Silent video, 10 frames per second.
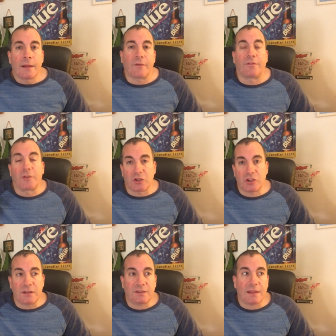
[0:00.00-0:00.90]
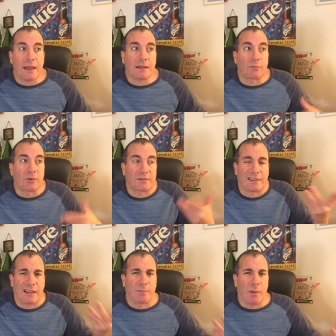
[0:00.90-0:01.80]
They have Philly cheesesteak, which just
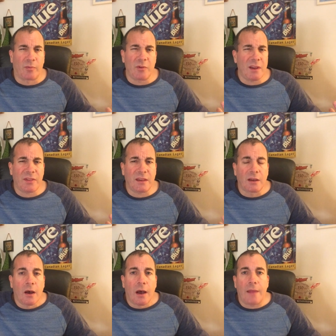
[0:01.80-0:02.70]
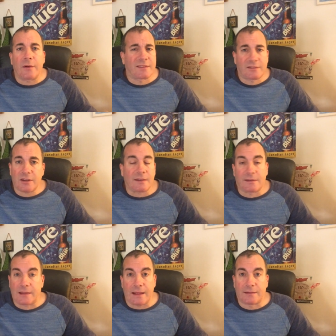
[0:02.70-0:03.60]
has pepperoni, I think. And there's just a
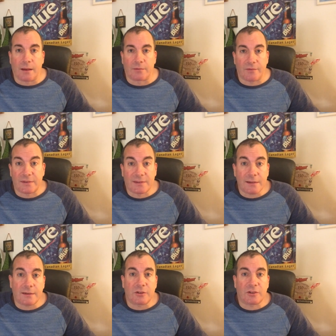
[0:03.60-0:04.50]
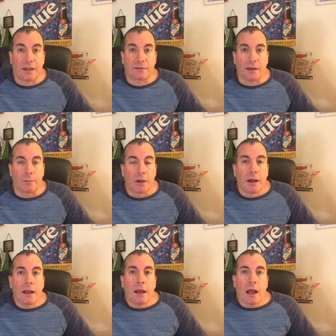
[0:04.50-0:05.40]
steak sub. So I have a 6-inch steak sub,
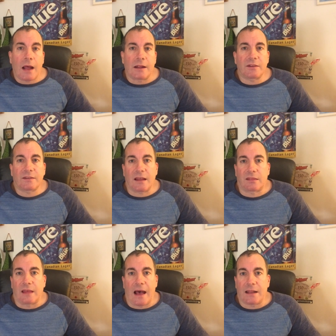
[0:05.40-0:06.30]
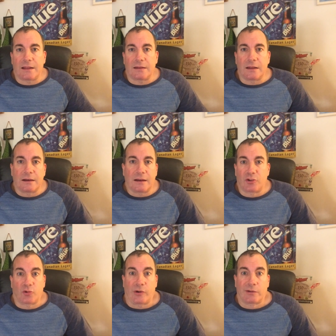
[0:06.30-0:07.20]
and I just get that and a
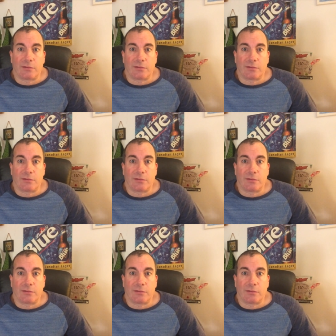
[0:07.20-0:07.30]
drink.